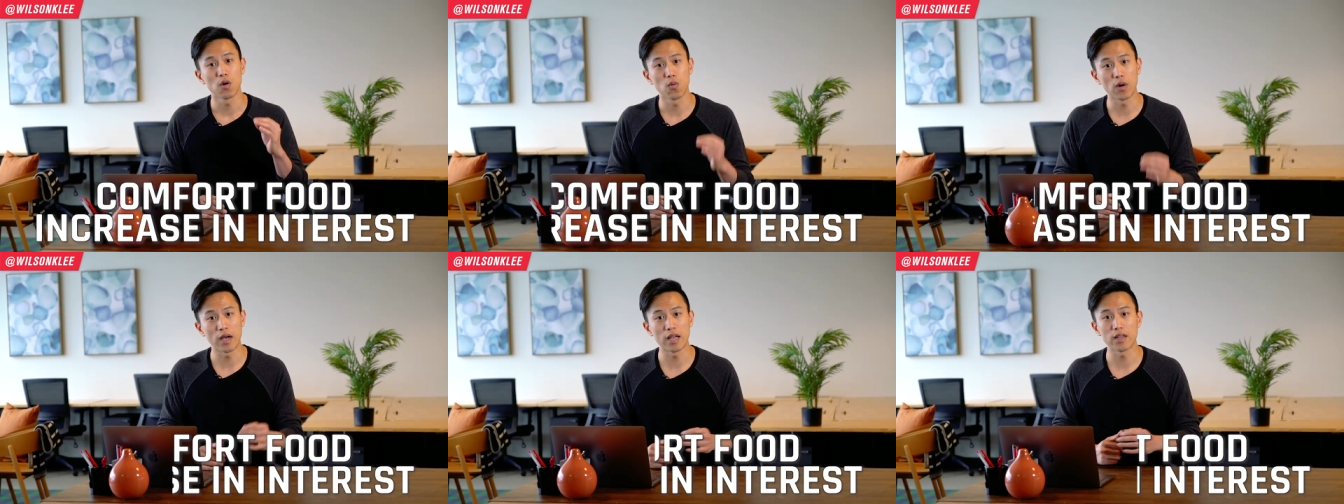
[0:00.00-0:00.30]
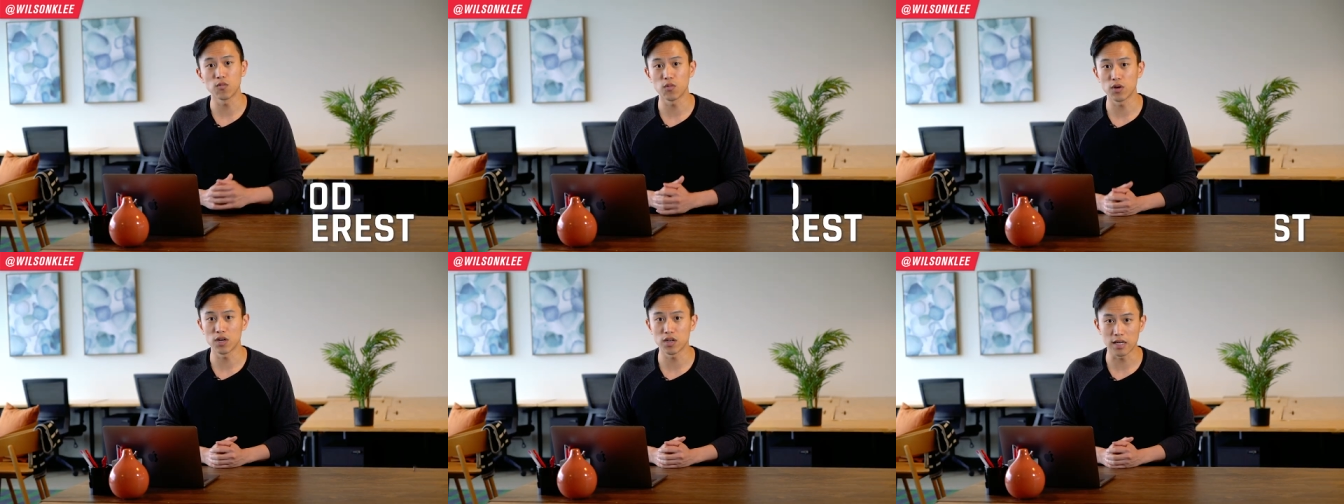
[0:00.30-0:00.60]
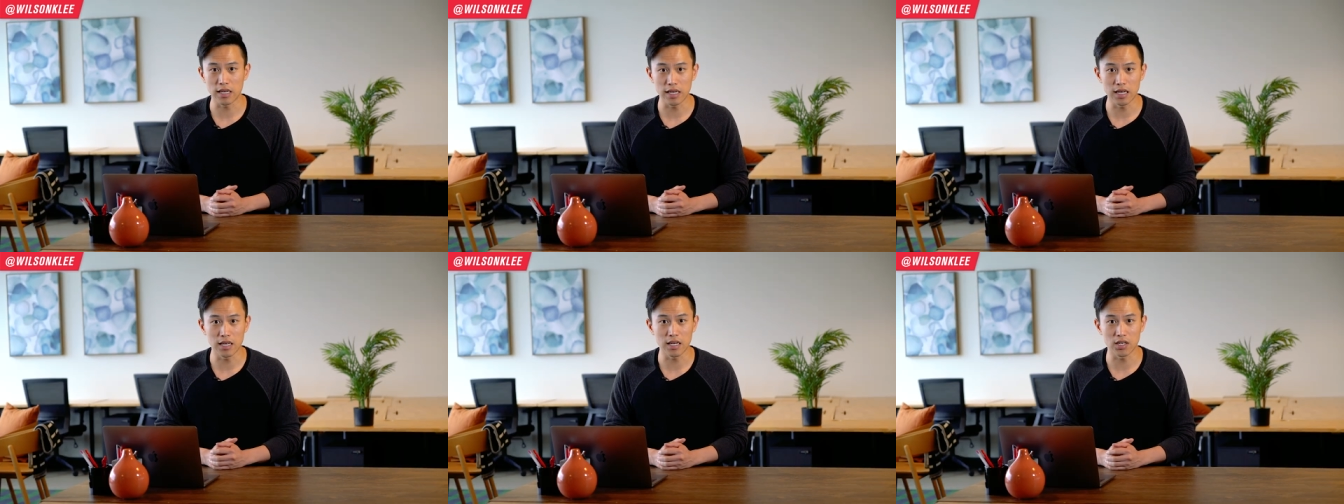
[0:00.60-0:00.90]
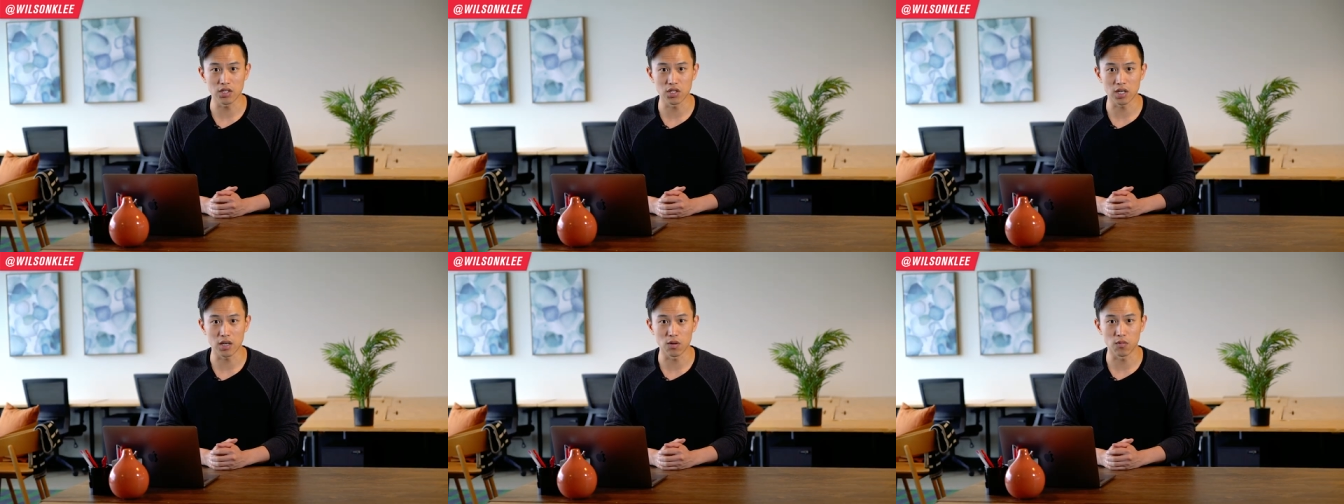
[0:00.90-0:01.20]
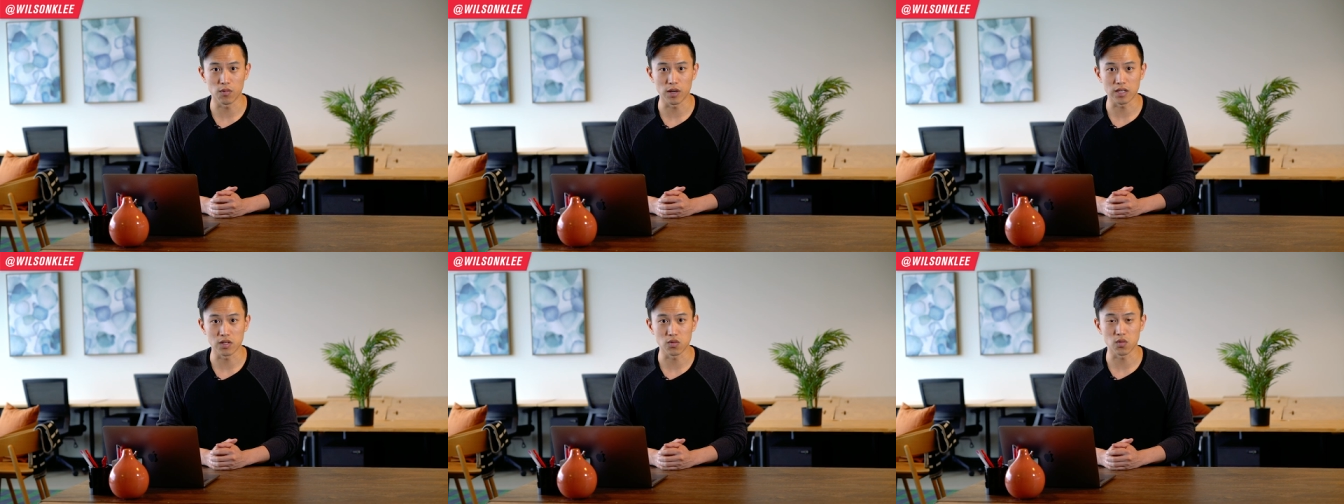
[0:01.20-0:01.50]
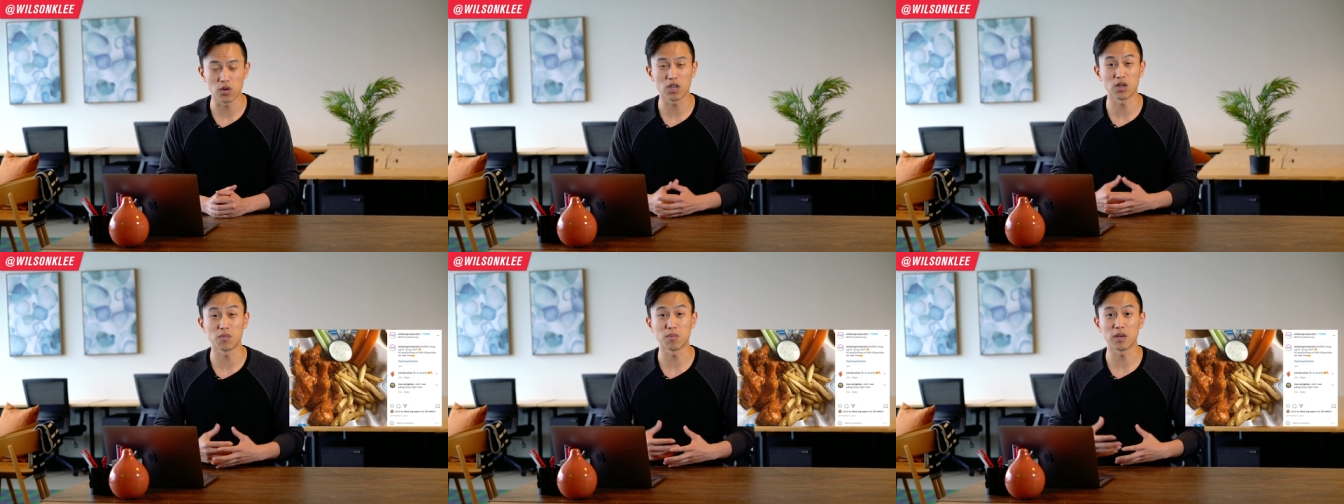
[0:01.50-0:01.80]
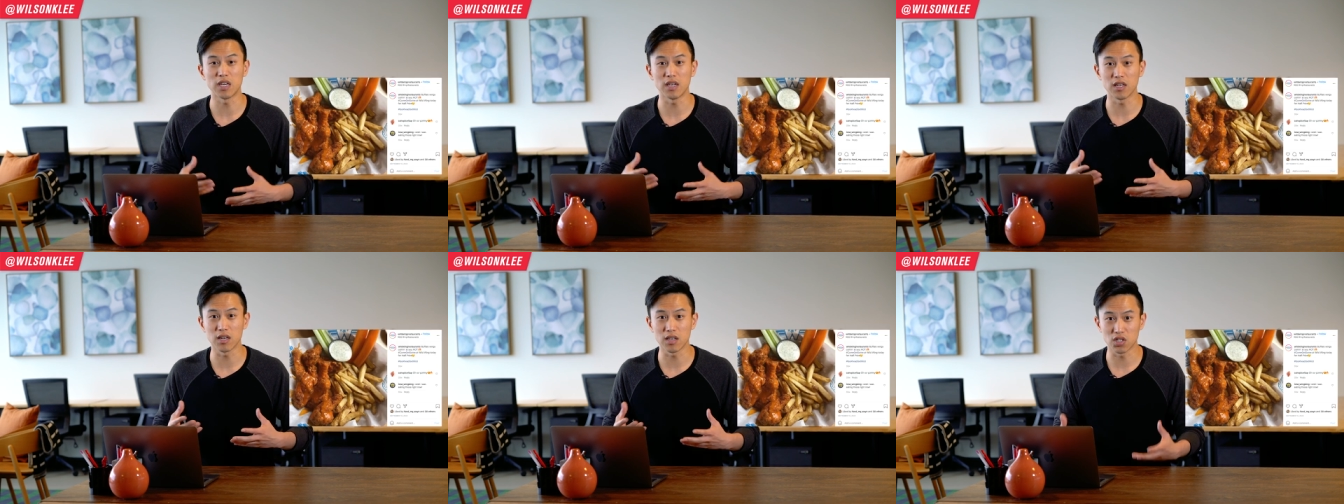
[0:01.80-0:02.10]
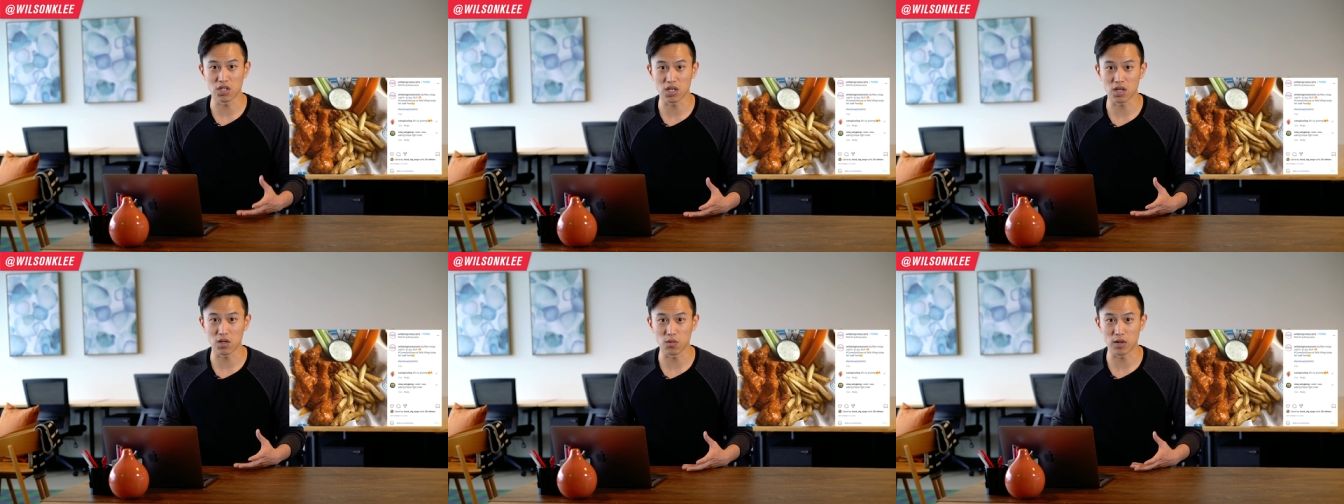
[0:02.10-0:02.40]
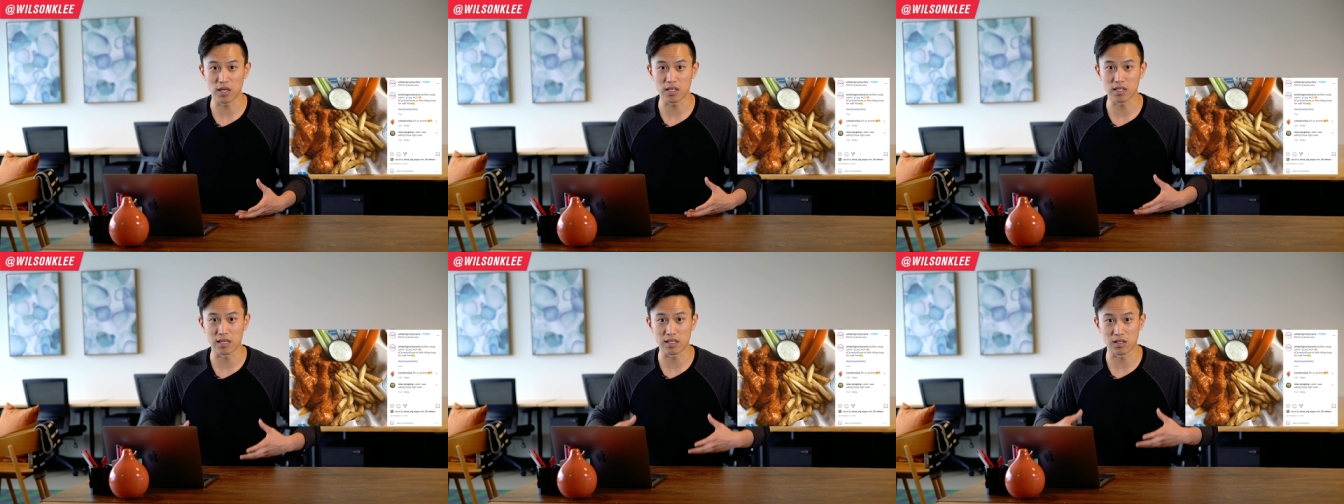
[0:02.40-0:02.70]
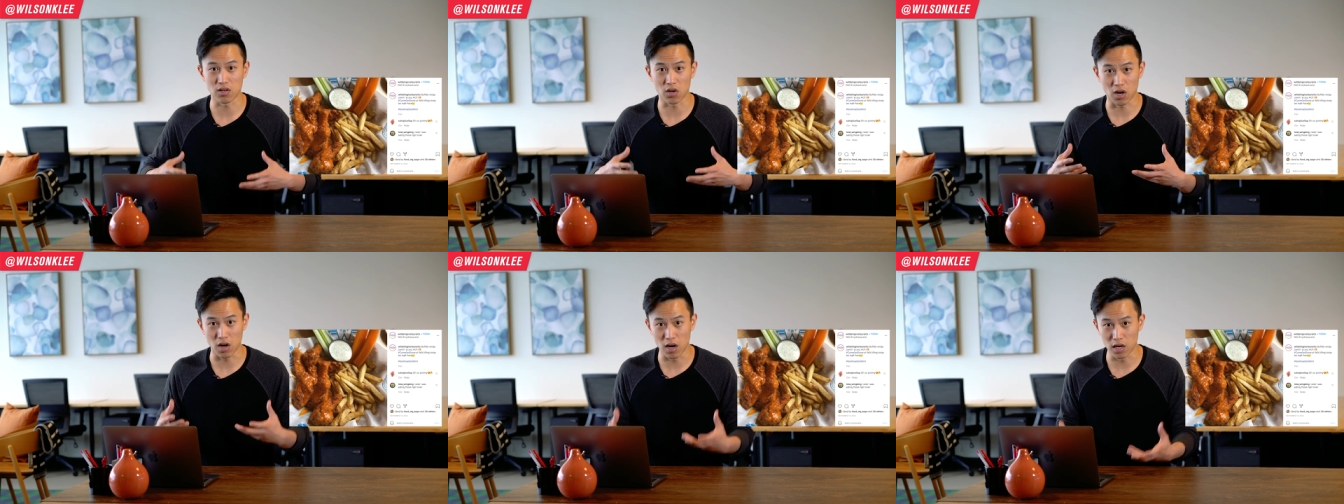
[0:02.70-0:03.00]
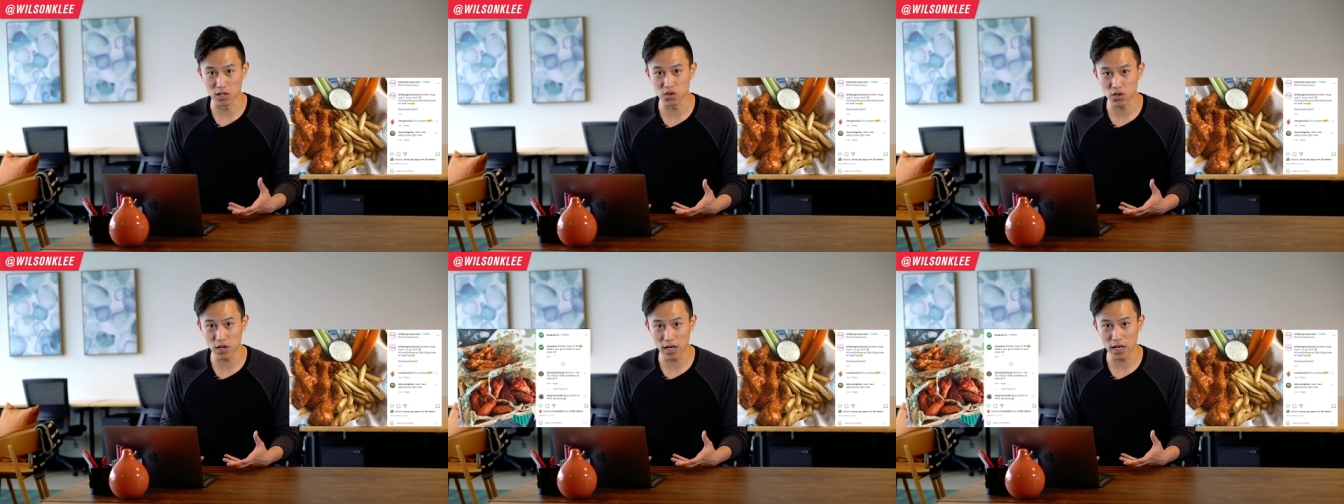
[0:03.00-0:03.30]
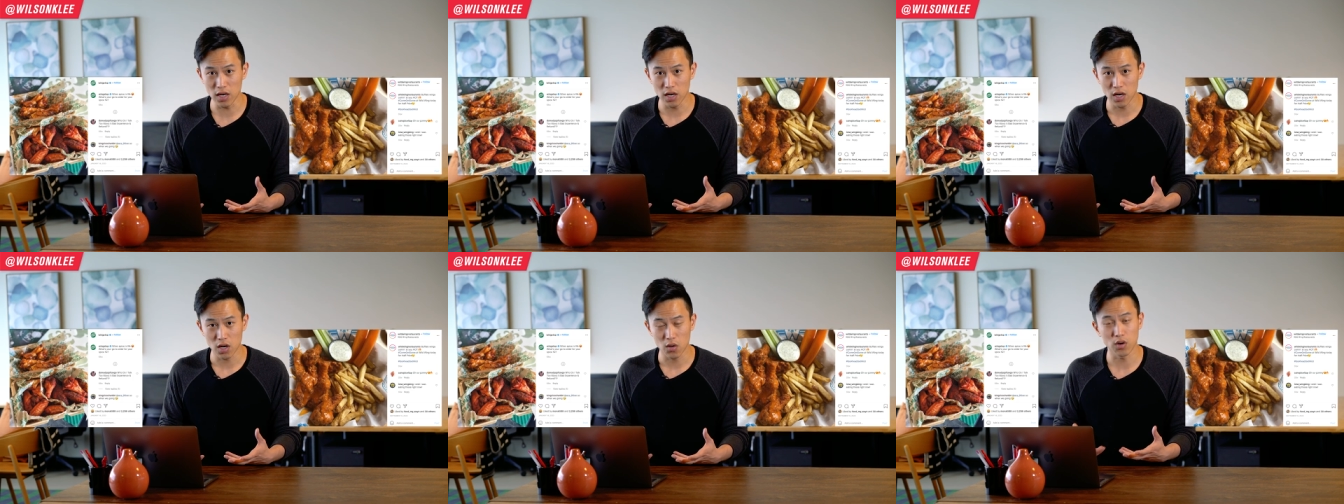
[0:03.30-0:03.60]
when we're eating chicken wings, we could be eating chicken wings as our entree,